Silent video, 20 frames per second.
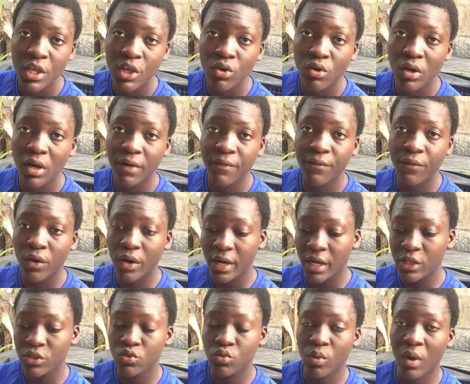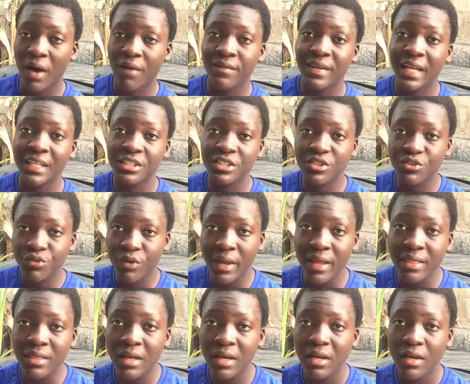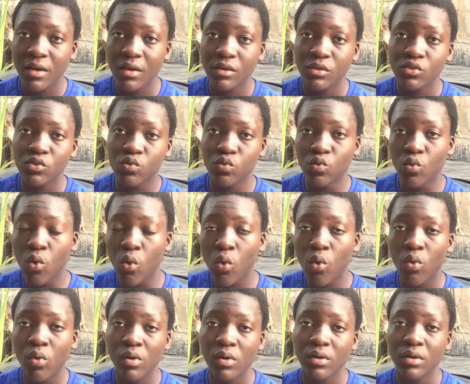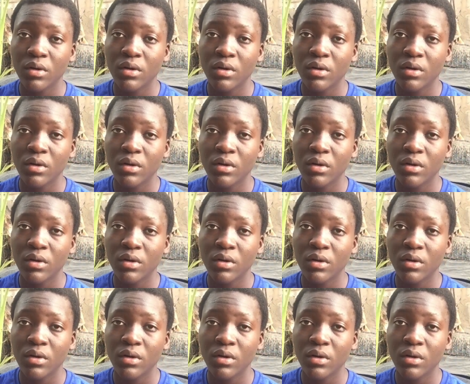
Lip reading: in order for her to have that strength to go